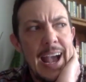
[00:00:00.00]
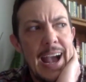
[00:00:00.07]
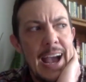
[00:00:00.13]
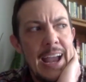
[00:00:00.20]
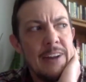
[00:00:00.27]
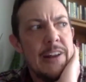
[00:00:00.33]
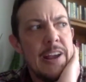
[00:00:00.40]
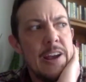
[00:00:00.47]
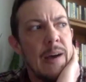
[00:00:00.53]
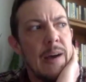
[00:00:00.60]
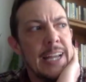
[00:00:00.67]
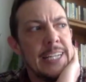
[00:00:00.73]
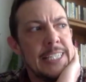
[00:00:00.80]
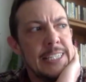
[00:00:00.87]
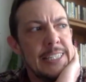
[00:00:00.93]
I don't know,
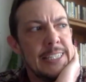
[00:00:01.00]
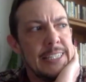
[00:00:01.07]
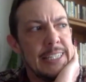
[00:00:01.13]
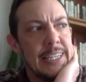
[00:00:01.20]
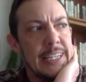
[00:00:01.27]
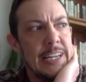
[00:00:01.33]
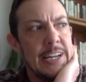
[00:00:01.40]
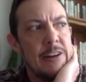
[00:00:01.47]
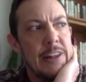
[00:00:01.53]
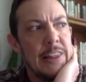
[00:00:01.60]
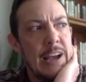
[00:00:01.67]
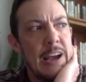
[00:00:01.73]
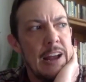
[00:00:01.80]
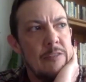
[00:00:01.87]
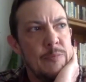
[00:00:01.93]
I just, you know, a
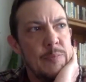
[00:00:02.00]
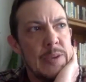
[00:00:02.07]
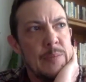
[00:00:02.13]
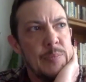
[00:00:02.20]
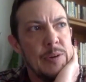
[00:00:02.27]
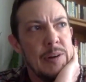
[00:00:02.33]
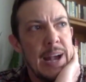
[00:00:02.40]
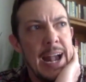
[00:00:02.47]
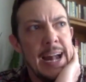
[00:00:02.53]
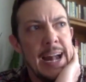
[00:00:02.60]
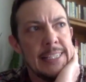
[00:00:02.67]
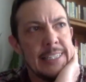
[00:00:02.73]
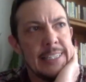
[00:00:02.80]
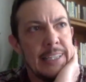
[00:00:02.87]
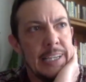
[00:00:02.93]
lot of people
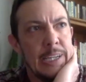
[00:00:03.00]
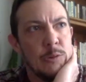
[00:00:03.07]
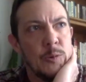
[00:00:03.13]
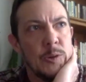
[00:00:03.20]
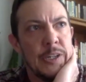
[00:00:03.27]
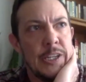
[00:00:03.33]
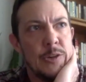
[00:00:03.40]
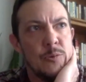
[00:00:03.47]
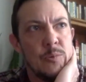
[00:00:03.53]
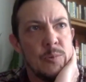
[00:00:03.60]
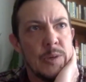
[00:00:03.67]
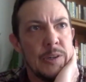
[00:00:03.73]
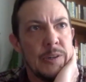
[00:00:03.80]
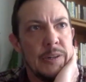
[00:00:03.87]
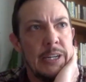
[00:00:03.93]
ask, like, were you
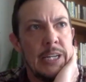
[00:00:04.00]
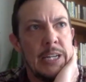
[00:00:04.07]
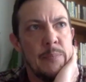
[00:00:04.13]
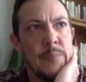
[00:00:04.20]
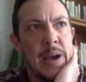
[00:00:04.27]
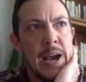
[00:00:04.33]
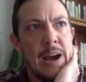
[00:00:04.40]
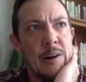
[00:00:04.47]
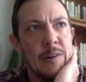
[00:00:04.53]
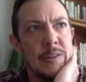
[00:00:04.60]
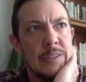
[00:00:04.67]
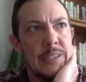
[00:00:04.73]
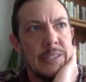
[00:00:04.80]
worried about